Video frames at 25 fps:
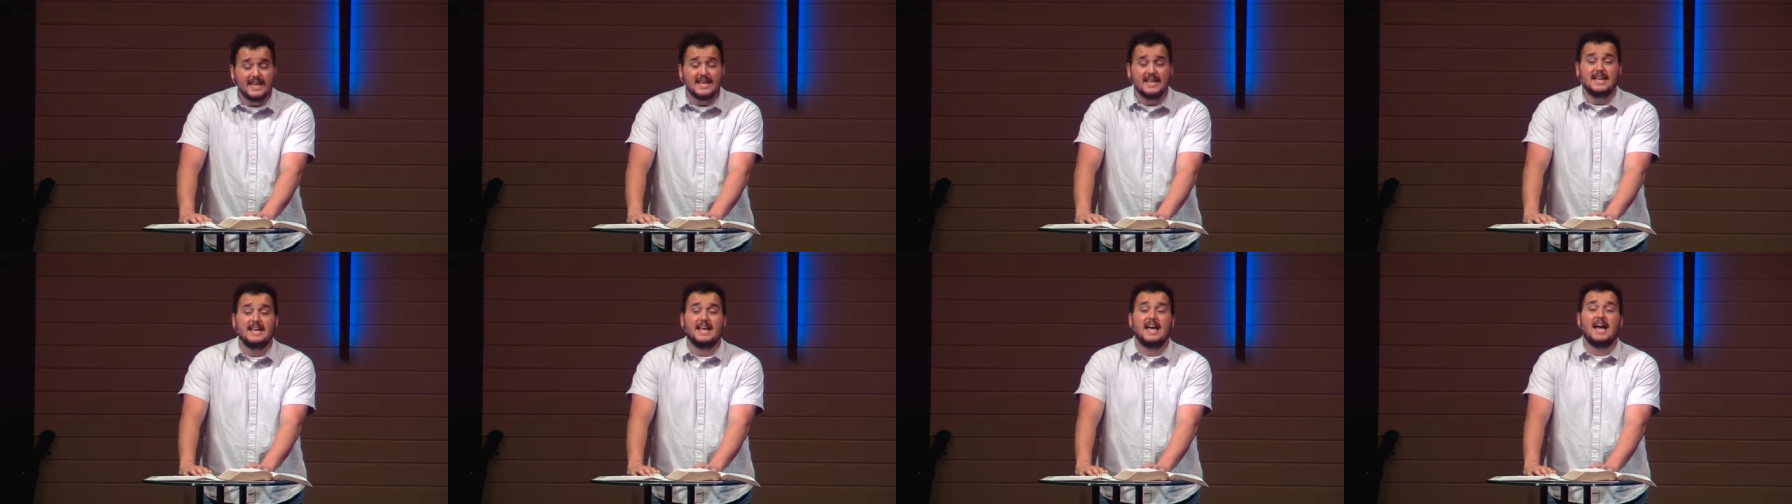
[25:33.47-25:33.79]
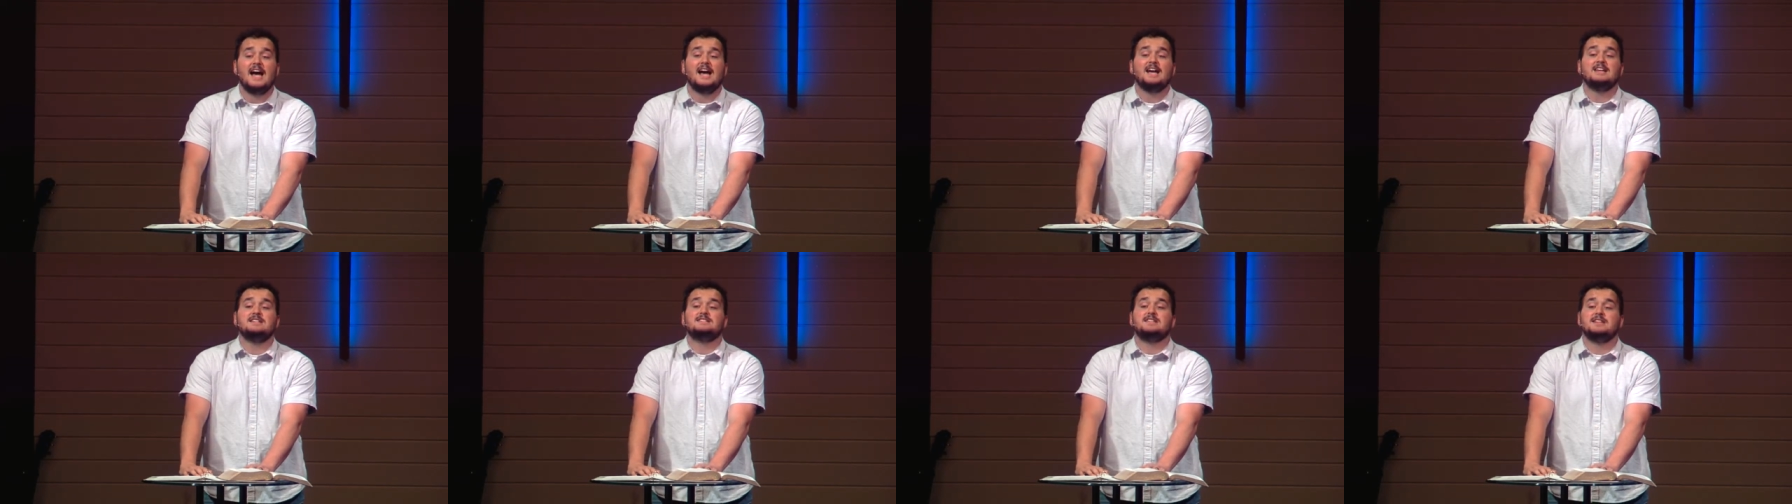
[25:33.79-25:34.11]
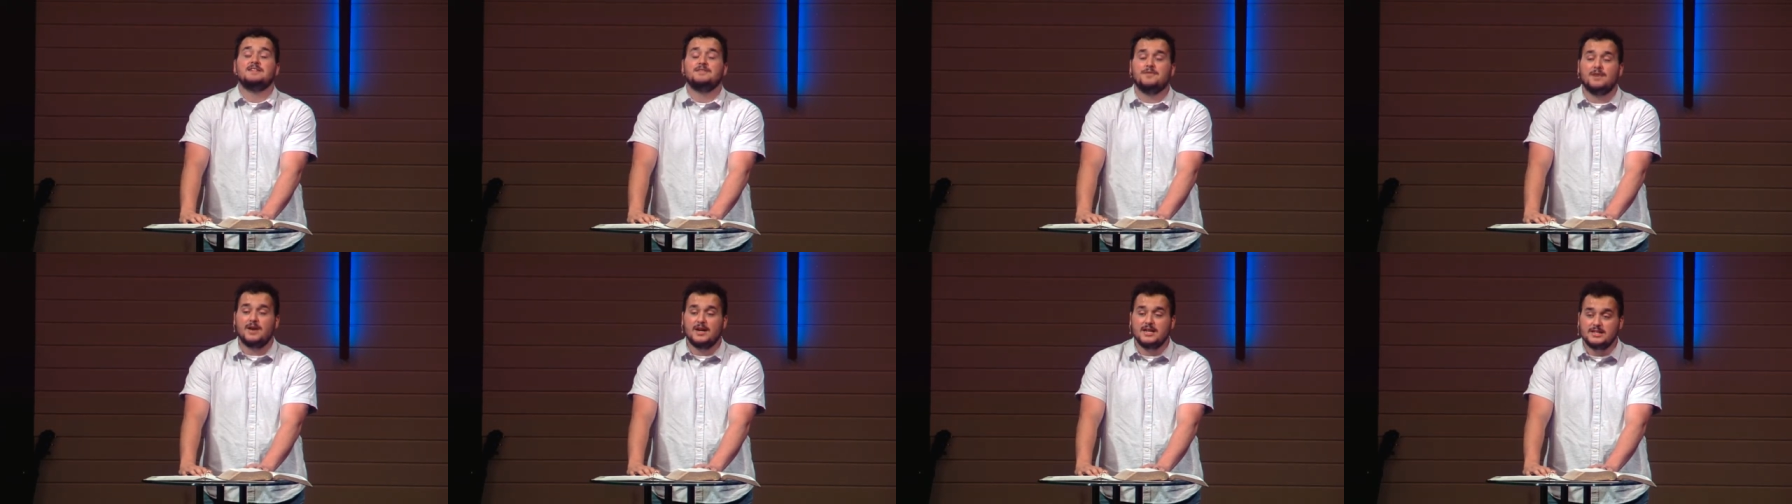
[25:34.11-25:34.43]
He asked
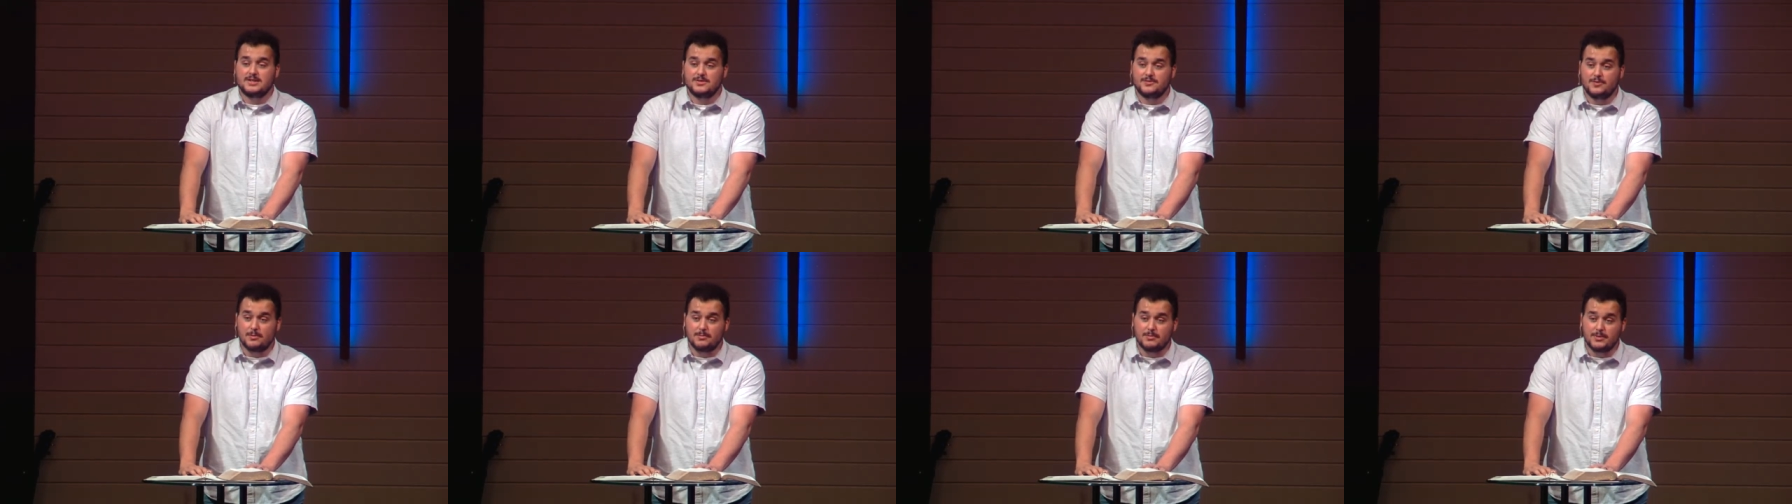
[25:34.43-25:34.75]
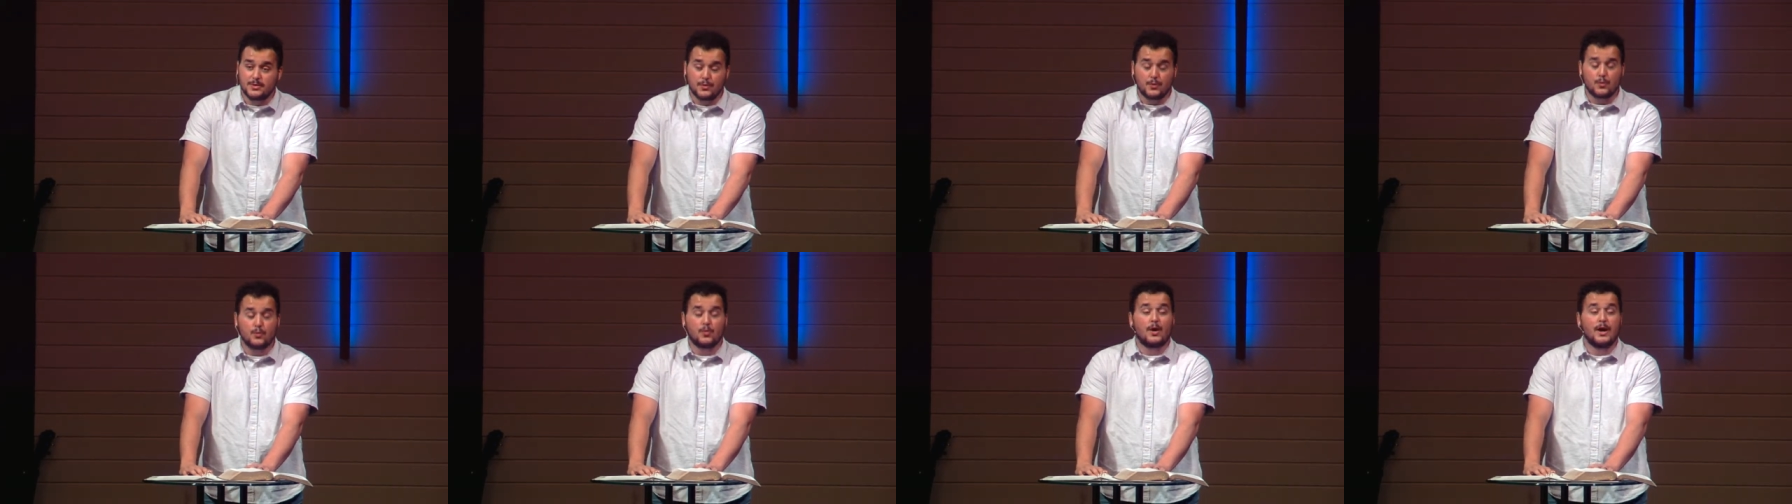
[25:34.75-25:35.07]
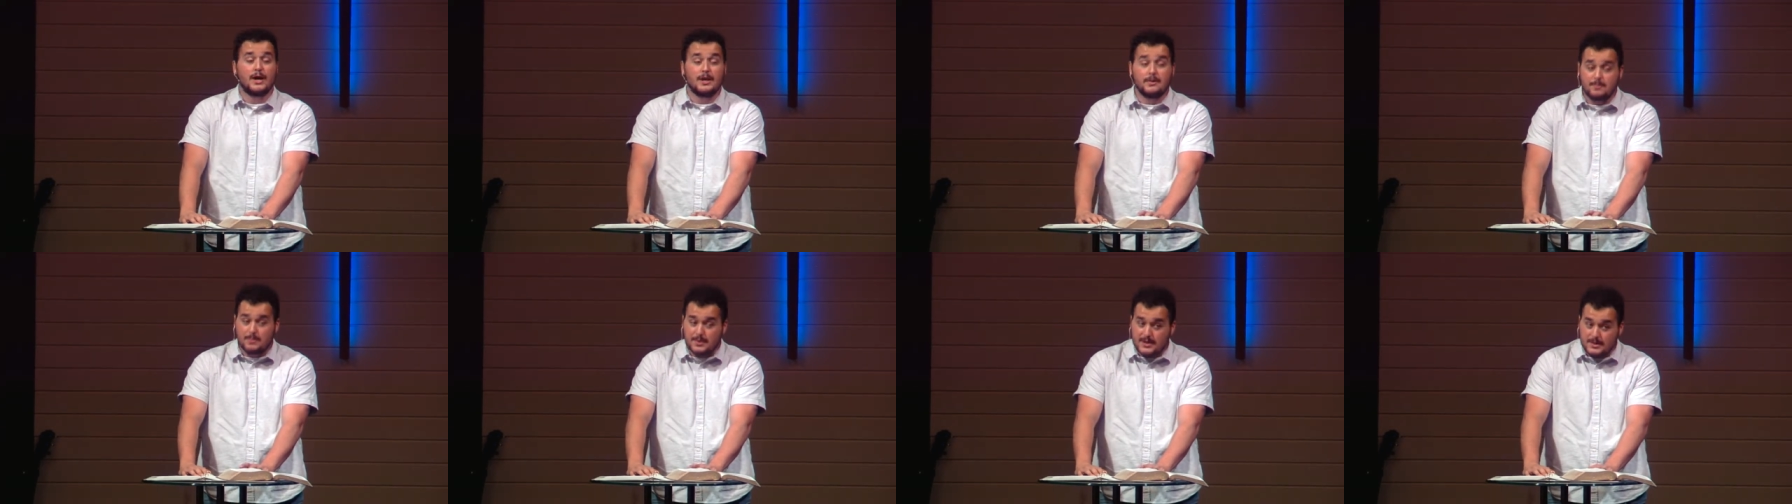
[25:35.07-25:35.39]
advice from the
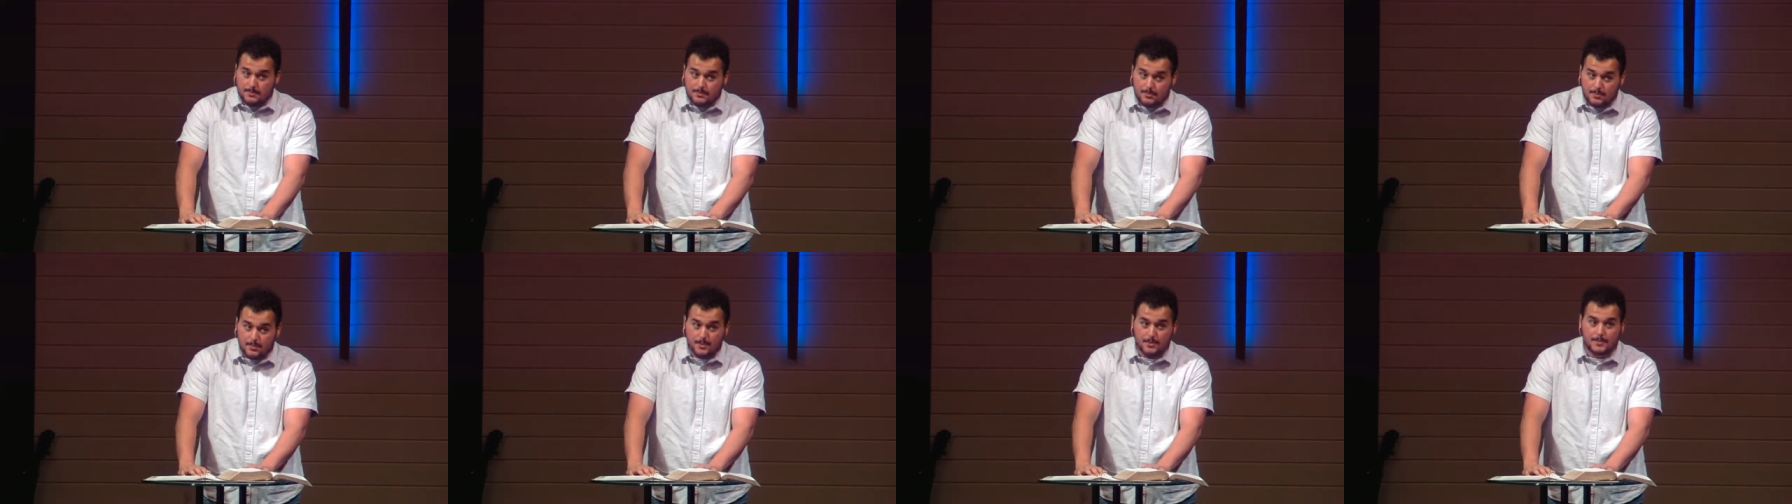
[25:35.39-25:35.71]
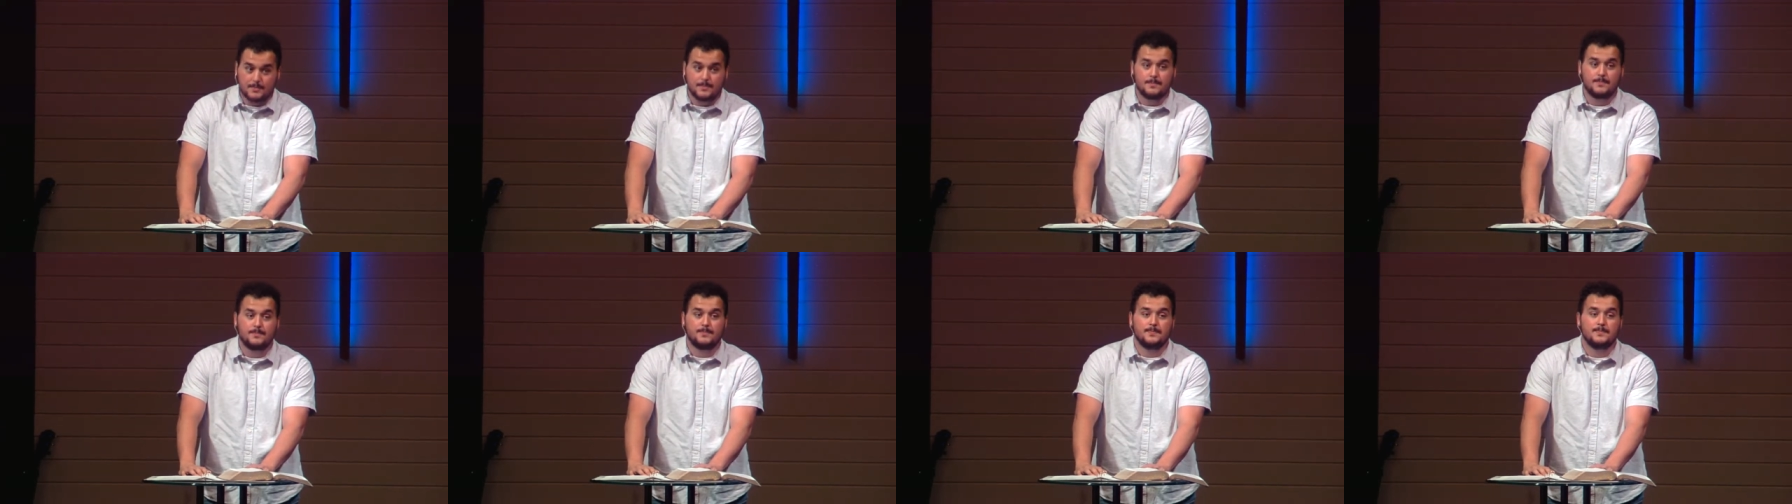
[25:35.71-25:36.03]
right people.